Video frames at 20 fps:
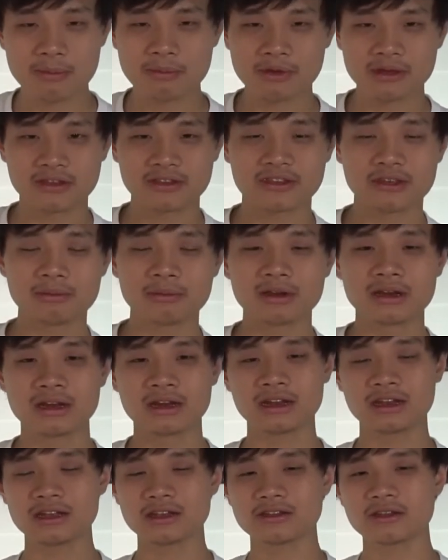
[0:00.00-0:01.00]
be
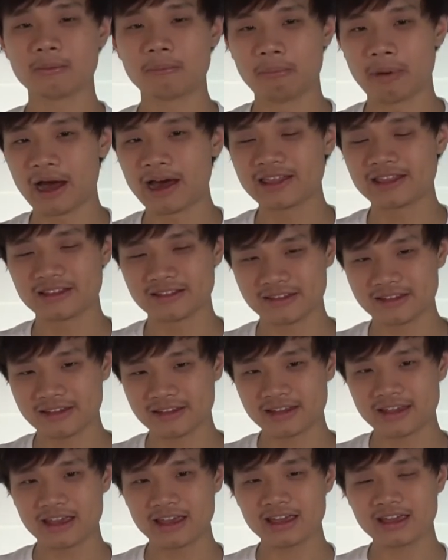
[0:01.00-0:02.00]
intimidating to buy the tea
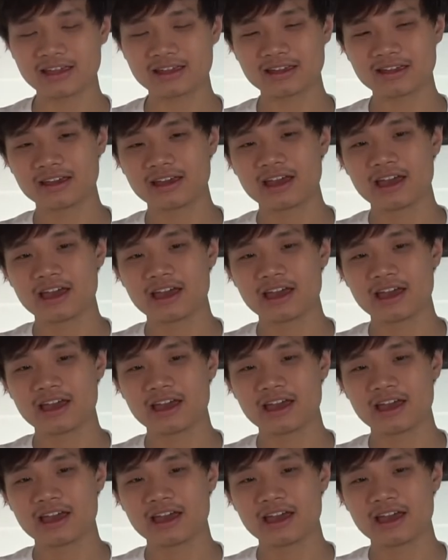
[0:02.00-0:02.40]
cake